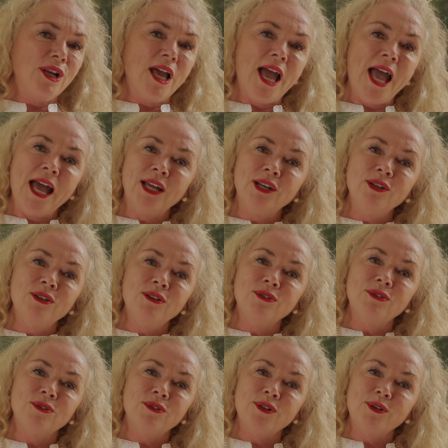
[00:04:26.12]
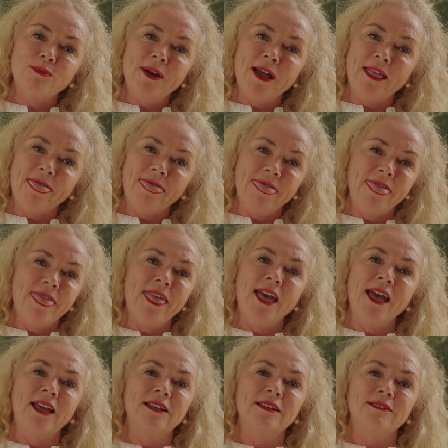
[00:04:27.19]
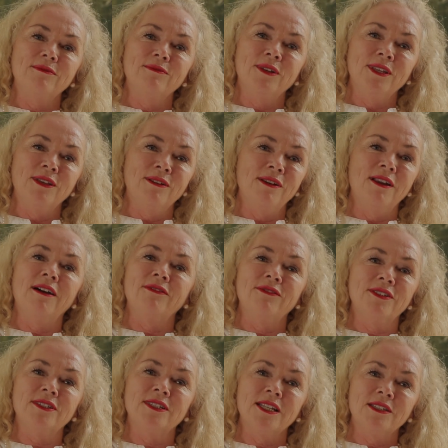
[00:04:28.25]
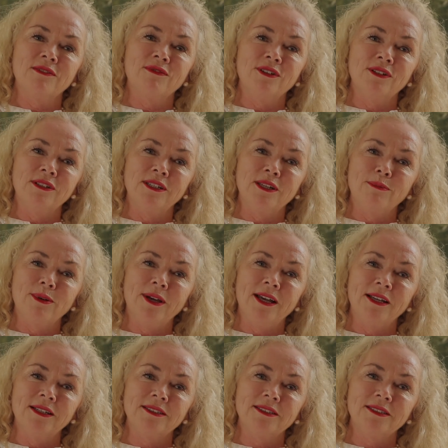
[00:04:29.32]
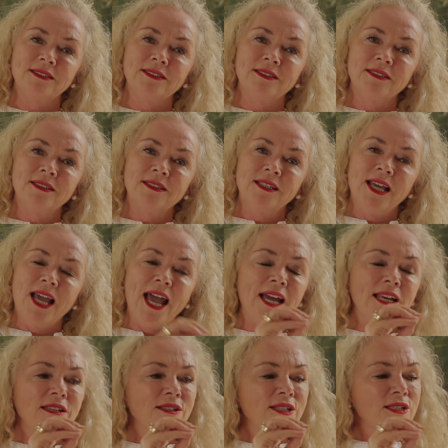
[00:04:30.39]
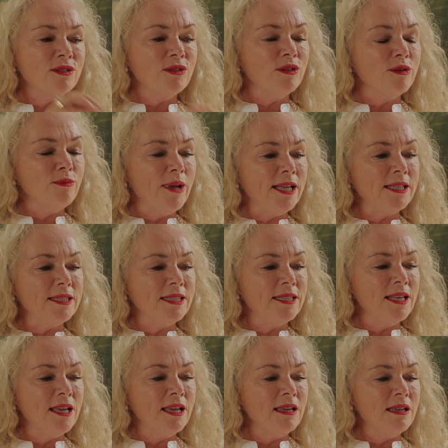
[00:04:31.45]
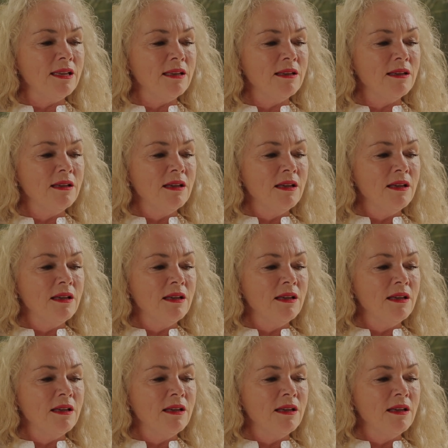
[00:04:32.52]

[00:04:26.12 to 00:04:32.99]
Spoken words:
How do you talk about that when your life has just fallen apart? How do you just talk about seeing